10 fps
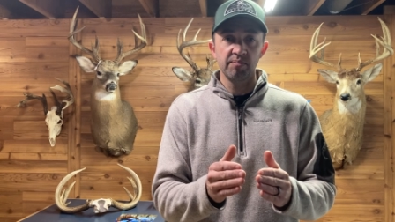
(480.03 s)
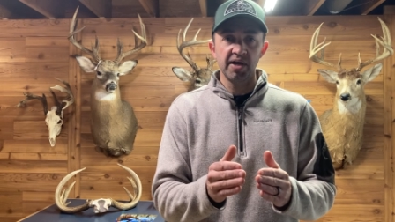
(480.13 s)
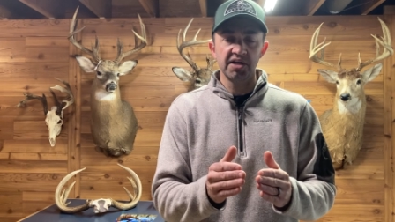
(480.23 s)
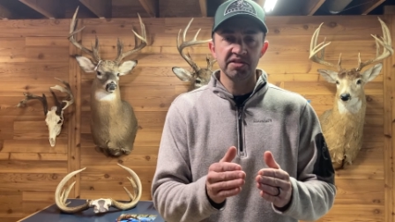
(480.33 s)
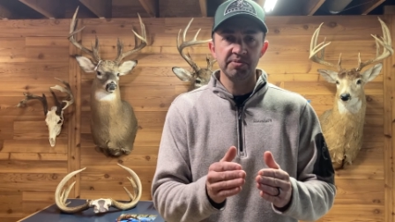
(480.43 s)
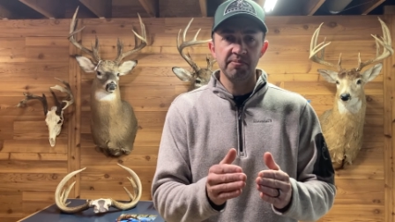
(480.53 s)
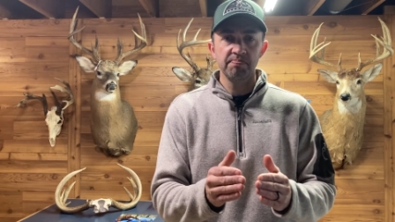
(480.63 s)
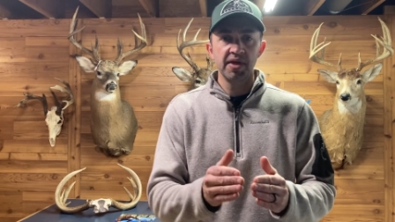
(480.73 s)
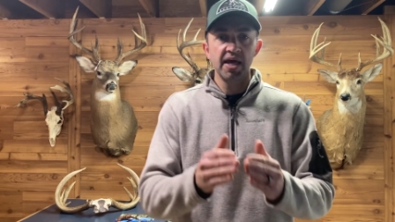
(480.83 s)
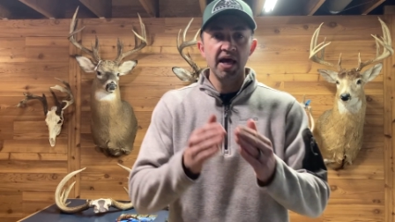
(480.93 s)
management
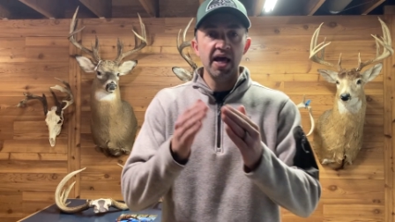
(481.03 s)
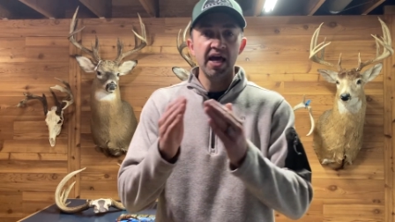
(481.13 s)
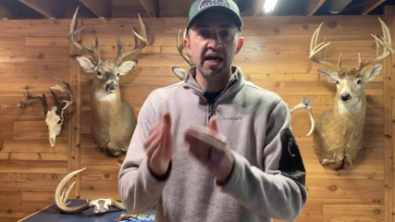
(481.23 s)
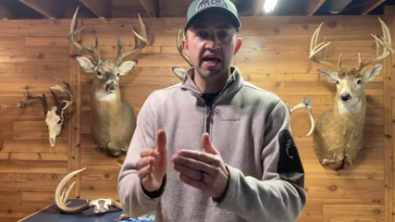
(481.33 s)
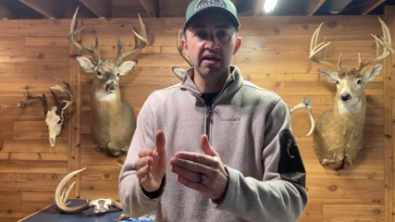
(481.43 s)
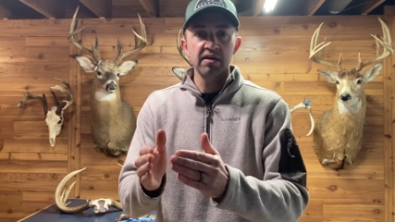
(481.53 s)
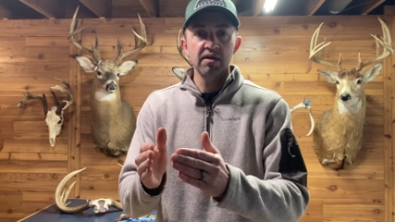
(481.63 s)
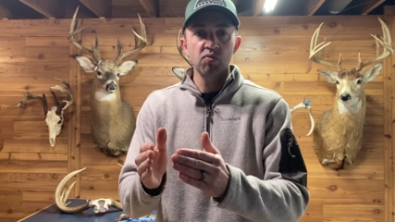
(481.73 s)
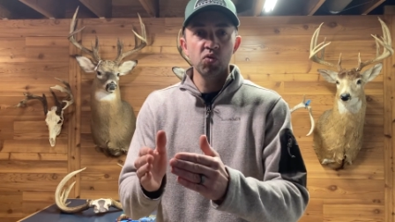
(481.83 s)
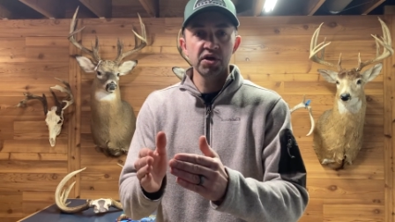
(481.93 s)
and
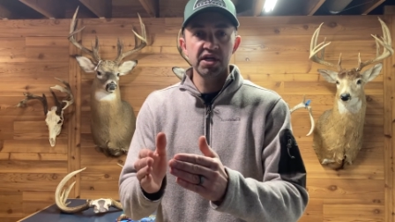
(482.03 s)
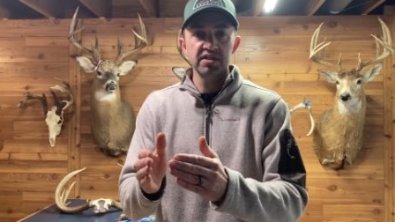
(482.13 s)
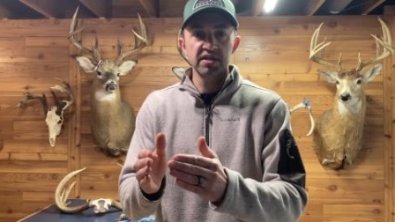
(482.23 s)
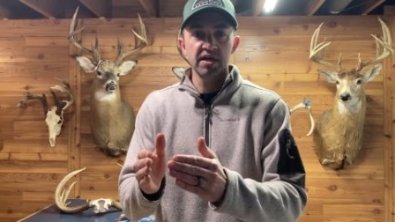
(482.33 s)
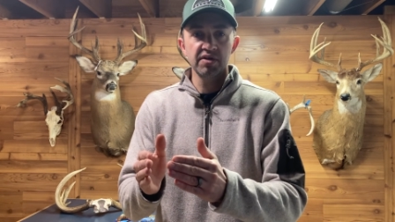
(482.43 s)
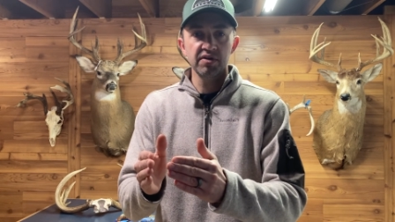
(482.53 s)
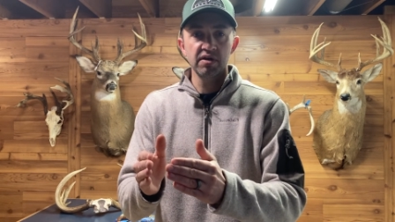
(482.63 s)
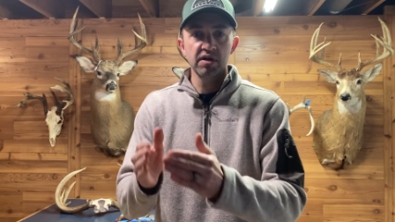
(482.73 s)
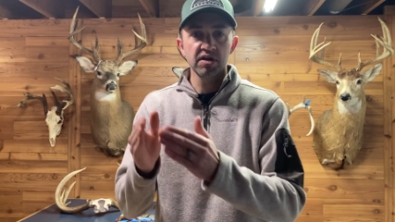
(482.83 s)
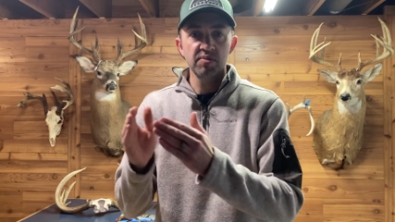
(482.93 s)
working
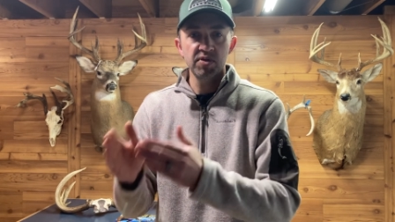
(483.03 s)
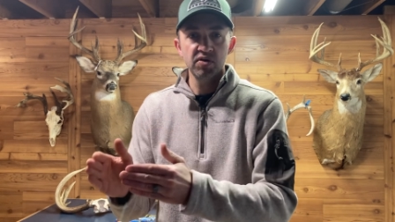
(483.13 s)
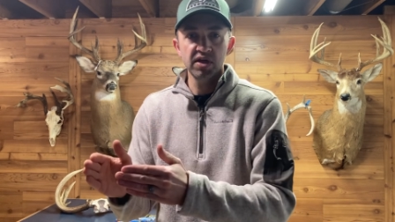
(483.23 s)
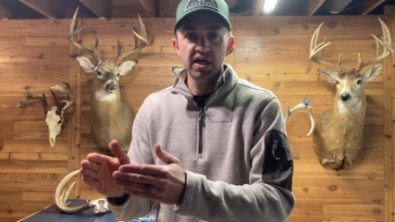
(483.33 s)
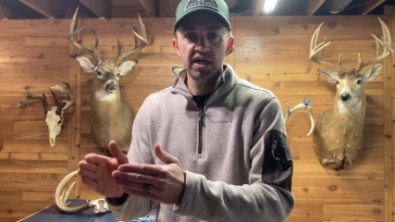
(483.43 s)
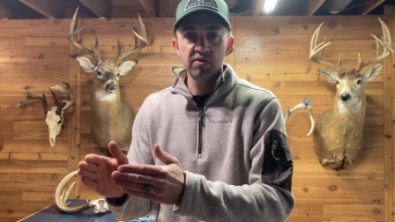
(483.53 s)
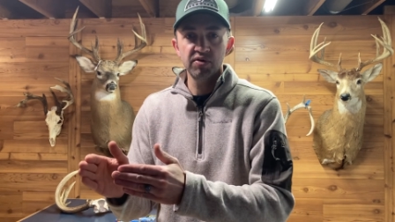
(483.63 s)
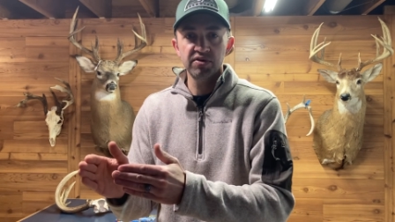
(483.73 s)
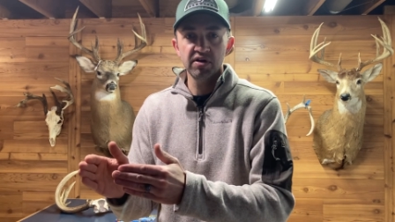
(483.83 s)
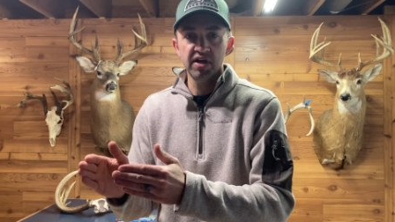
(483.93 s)
together, communicating
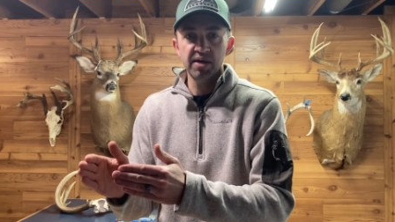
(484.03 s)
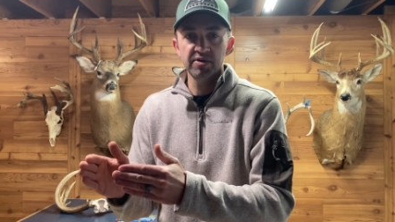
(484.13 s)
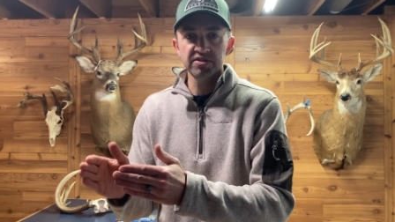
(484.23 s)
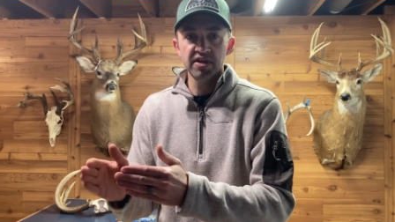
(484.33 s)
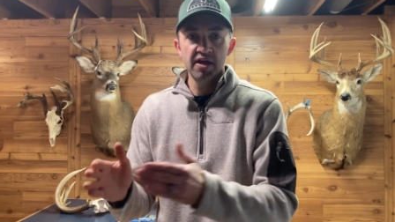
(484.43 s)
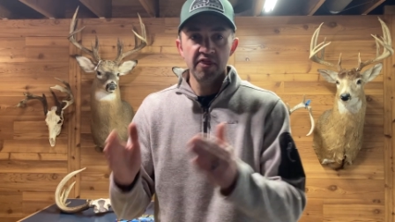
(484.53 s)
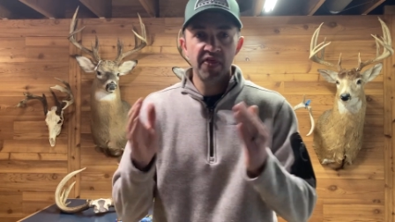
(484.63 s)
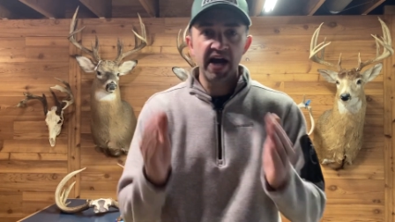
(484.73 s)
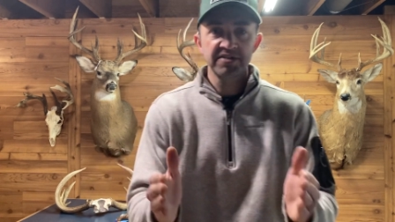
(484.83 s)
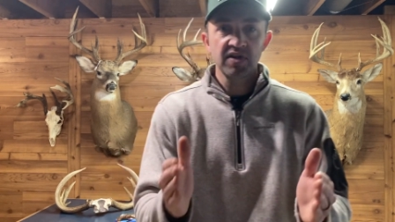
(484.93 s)
with your neighbors,
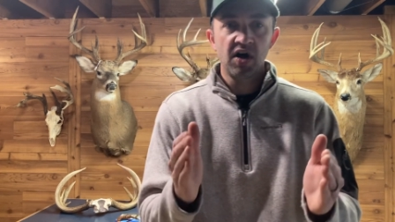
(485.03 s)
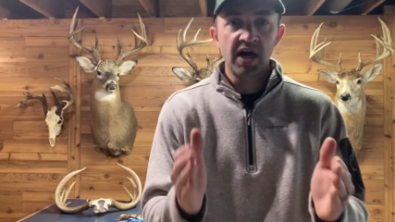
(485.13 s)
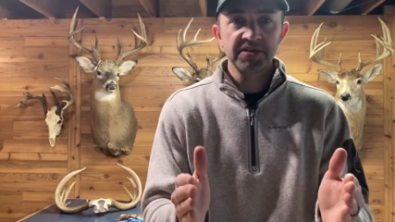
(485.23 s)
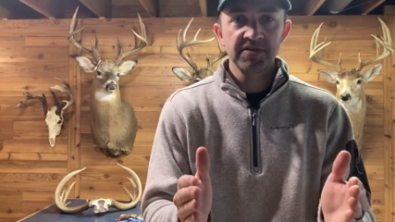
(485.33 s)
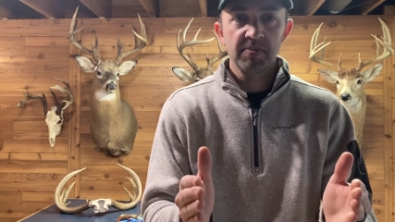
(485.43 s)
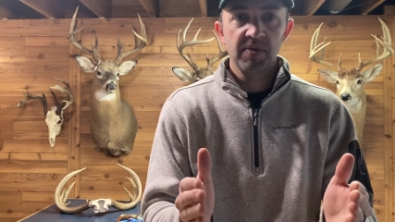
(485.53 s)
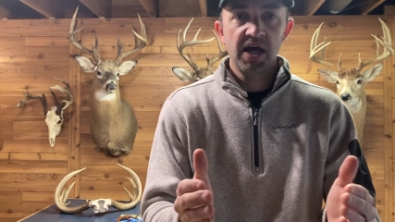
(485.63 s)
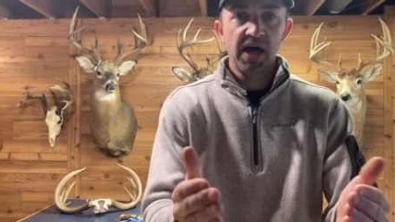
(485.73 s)
that's awesome.